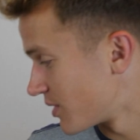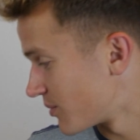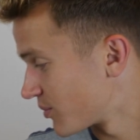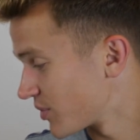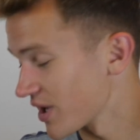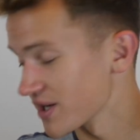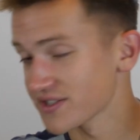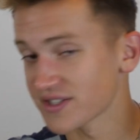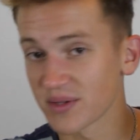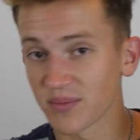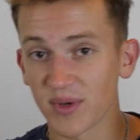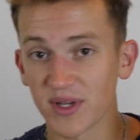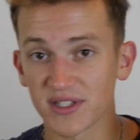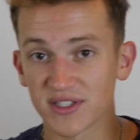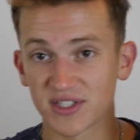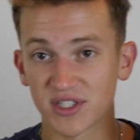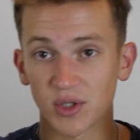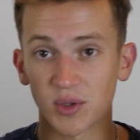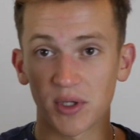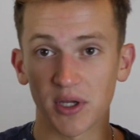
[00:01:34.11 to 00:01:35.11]
plus the
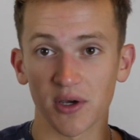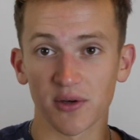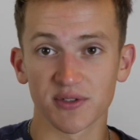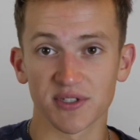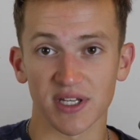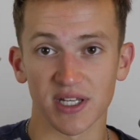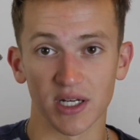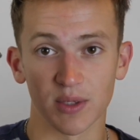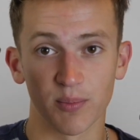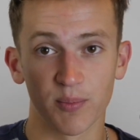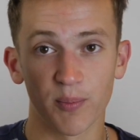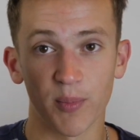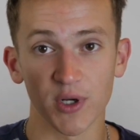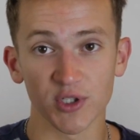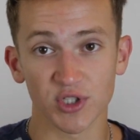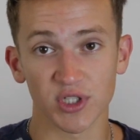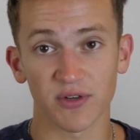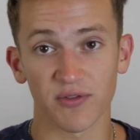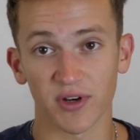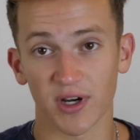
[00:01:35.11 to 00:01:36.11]
Beats Studios in a
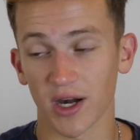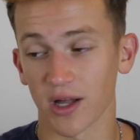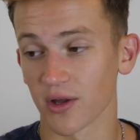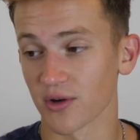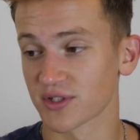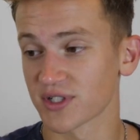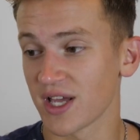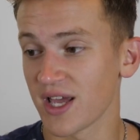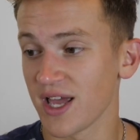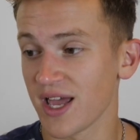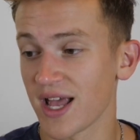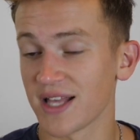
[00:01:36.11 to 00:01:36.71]
bunch of different colors